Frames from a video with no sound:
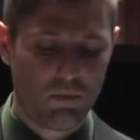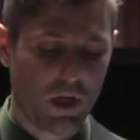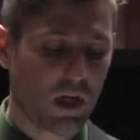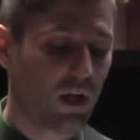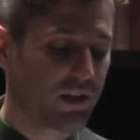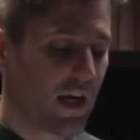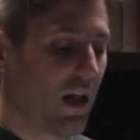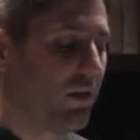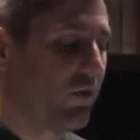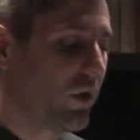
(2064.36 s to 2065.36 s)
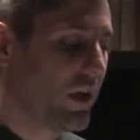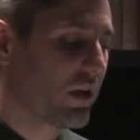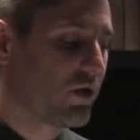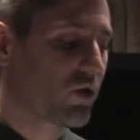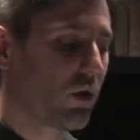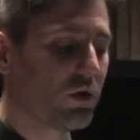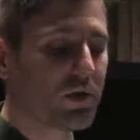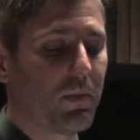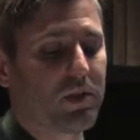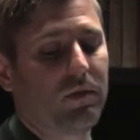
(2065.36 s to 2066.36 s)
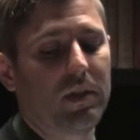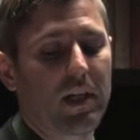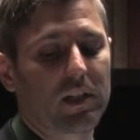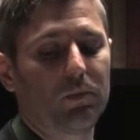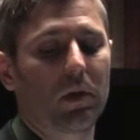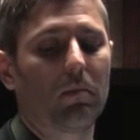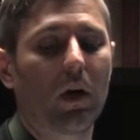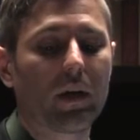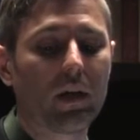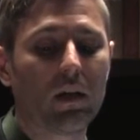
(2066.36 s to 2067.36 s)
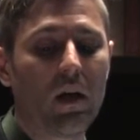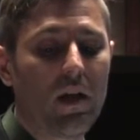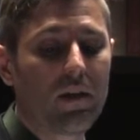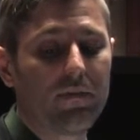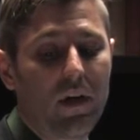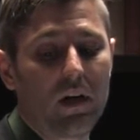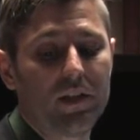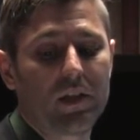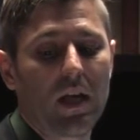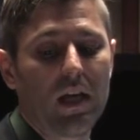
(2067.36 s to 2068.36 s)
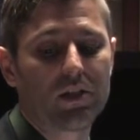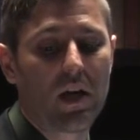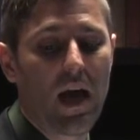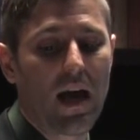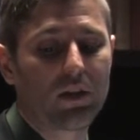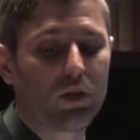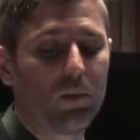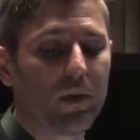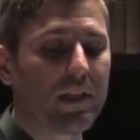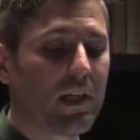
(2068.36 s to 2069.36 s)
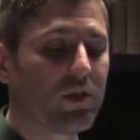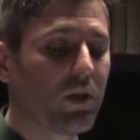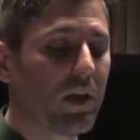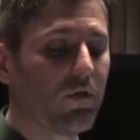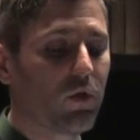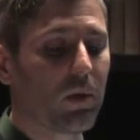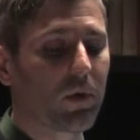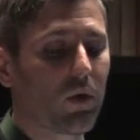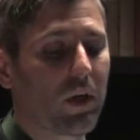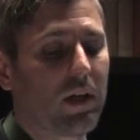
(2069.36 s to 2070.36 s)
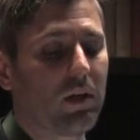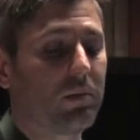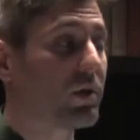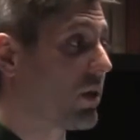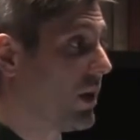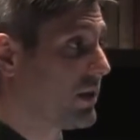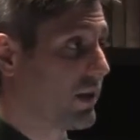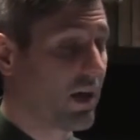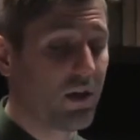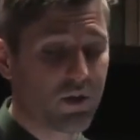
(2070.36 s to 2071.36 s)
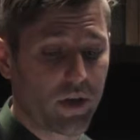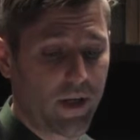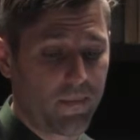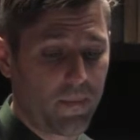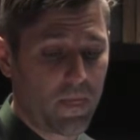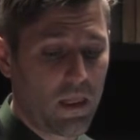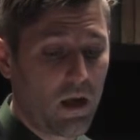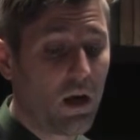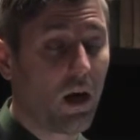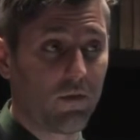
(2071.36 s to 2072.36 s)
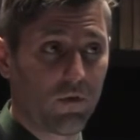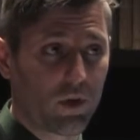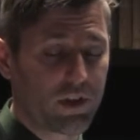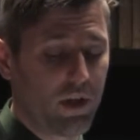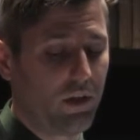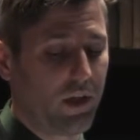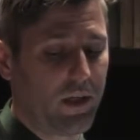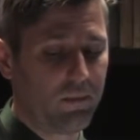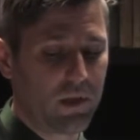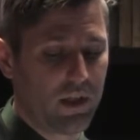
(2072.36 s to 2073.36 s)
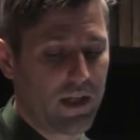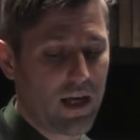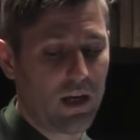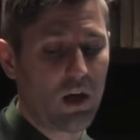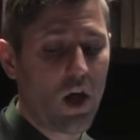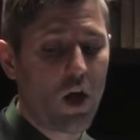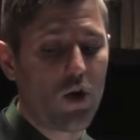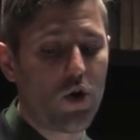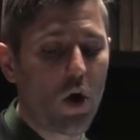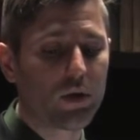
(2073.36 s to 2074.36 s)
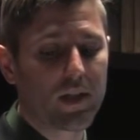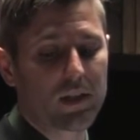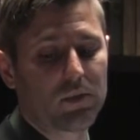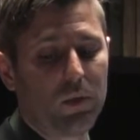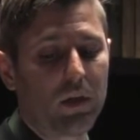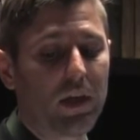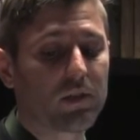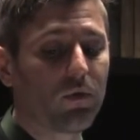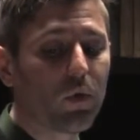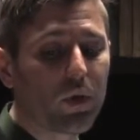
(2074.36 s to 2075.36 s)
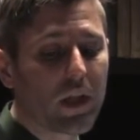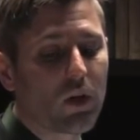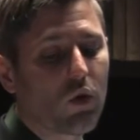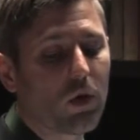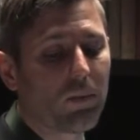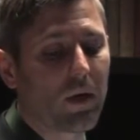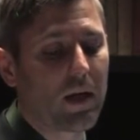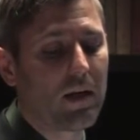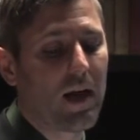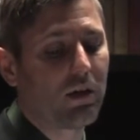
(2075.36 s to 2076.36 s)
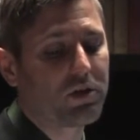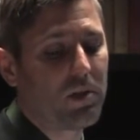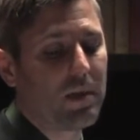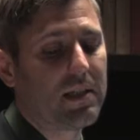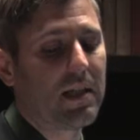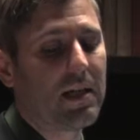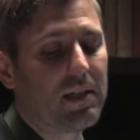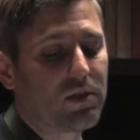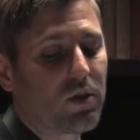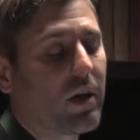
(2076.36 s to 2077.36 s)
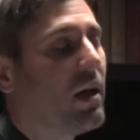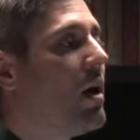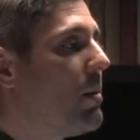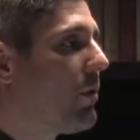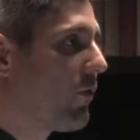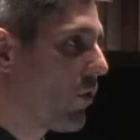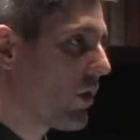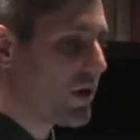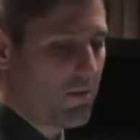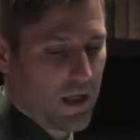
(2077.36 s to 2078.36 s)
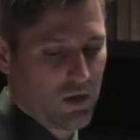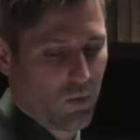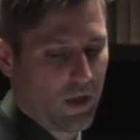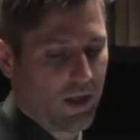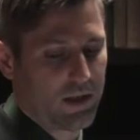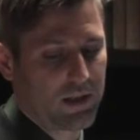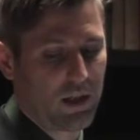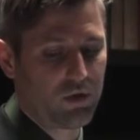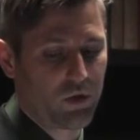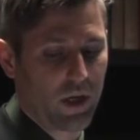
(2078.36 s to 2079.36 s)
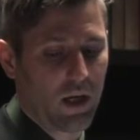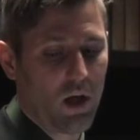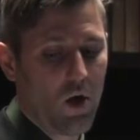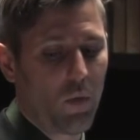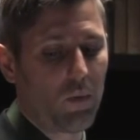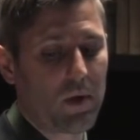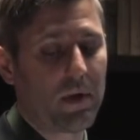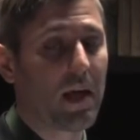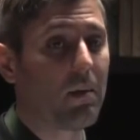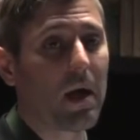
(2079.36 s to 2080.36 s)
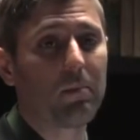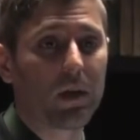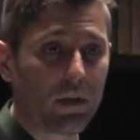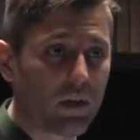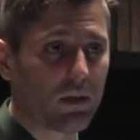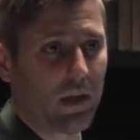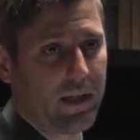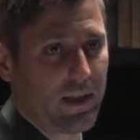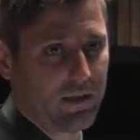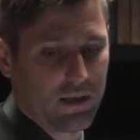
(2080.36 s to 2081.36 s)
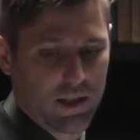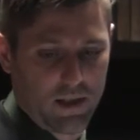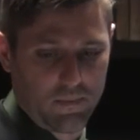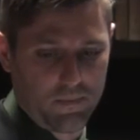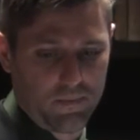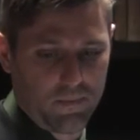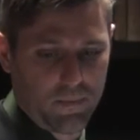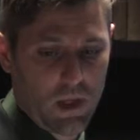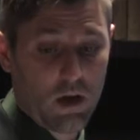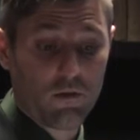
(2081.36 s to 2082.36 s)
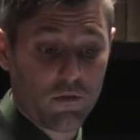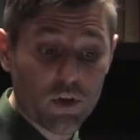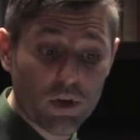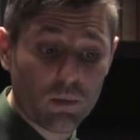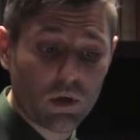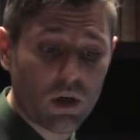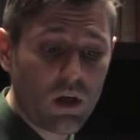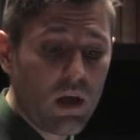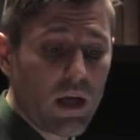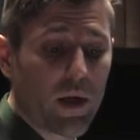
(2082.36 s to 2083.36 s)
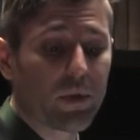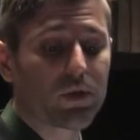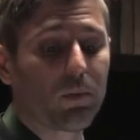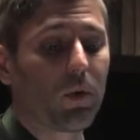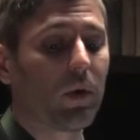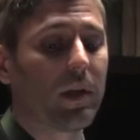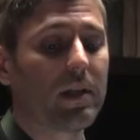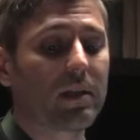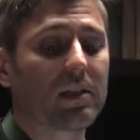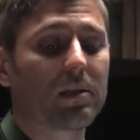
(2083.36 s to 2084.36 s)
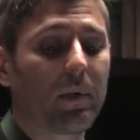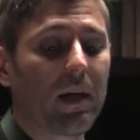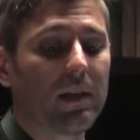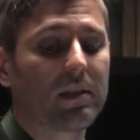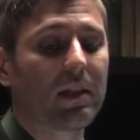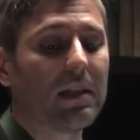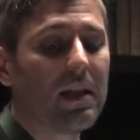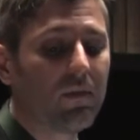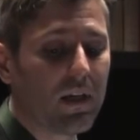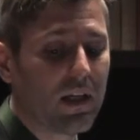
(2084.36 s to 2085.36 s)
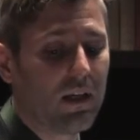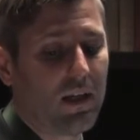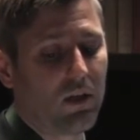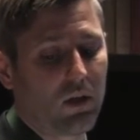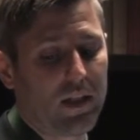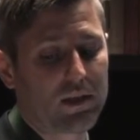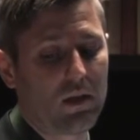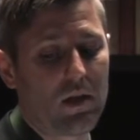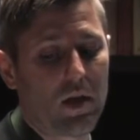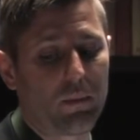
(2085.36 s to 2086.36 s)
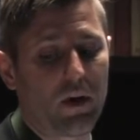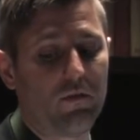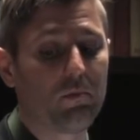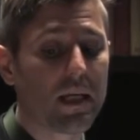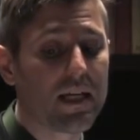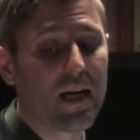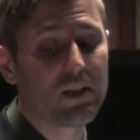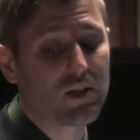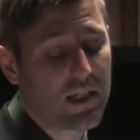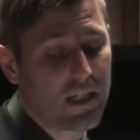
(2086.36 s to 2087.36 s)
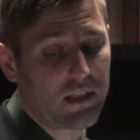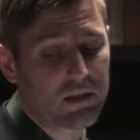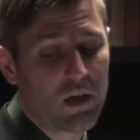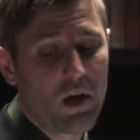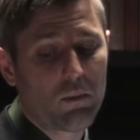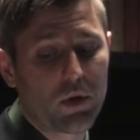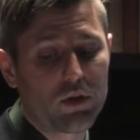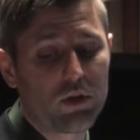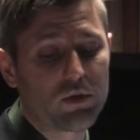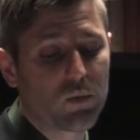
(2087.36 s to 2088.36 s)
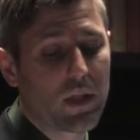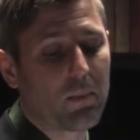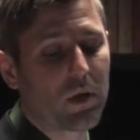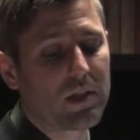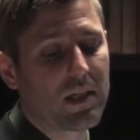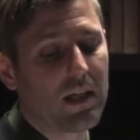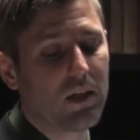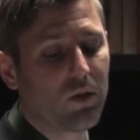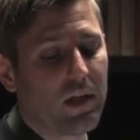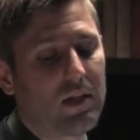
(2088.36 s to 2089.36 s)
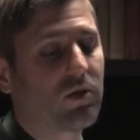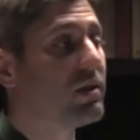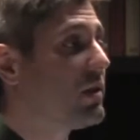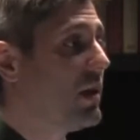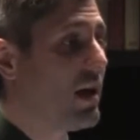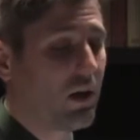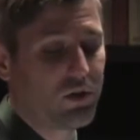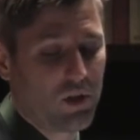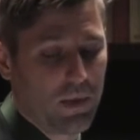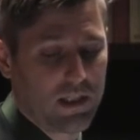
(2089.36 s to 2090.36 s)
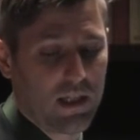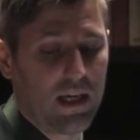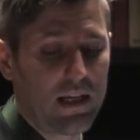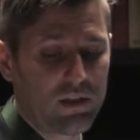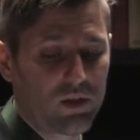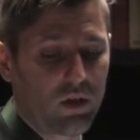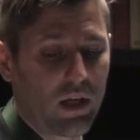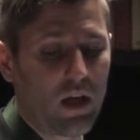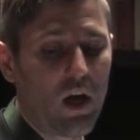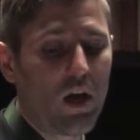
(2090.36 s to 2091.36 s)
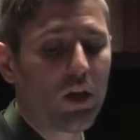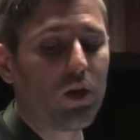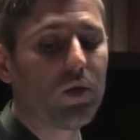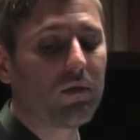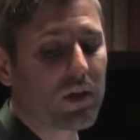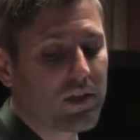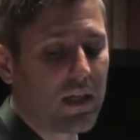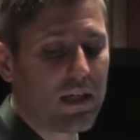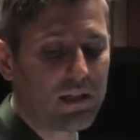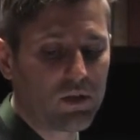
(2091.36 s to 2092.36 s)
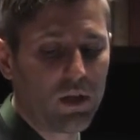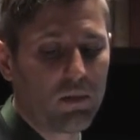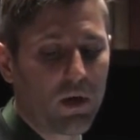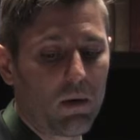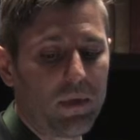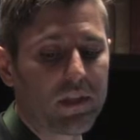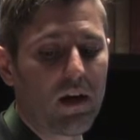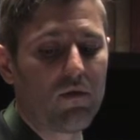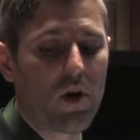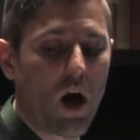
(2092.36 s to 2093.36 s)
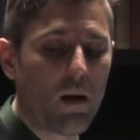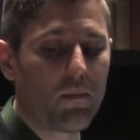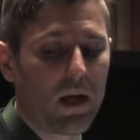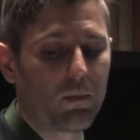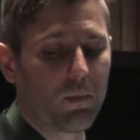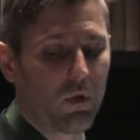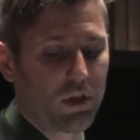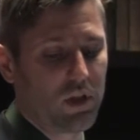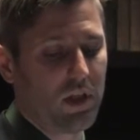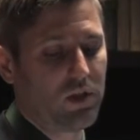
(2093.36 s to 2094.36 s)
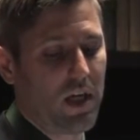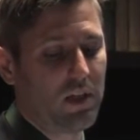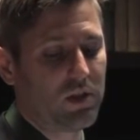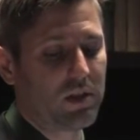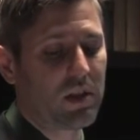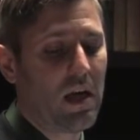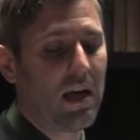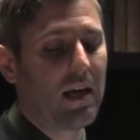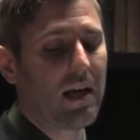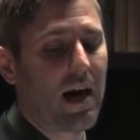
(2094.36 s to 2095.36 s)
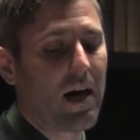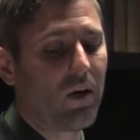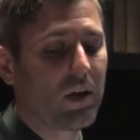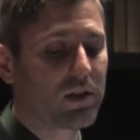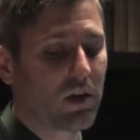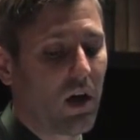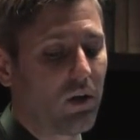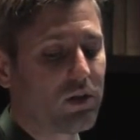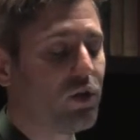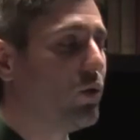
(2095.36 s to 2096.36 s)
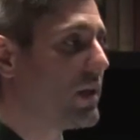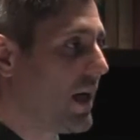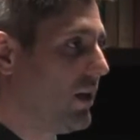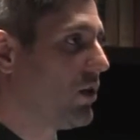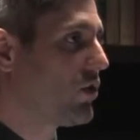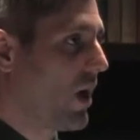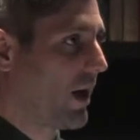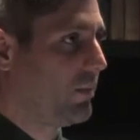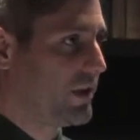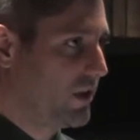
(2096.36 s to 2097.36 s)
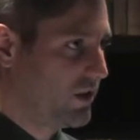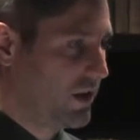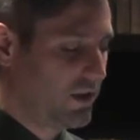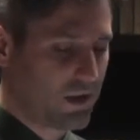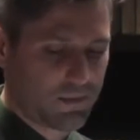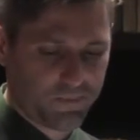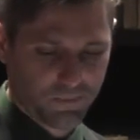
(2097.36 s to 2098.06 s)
Because California controls much of the textbook market, the Fair Education Act could potentially inform curriculums across the country. Unfortunately, to date, no textbook has fully incorporated LGBT history before the mid-20th century, when we became a political identity. Furthermore, it was reported that despite a significant increase in the number of PhDs produced with a particular interest in LGBT history, university history departments have not made proportionate changes in hiring scholars to tenure-track positions.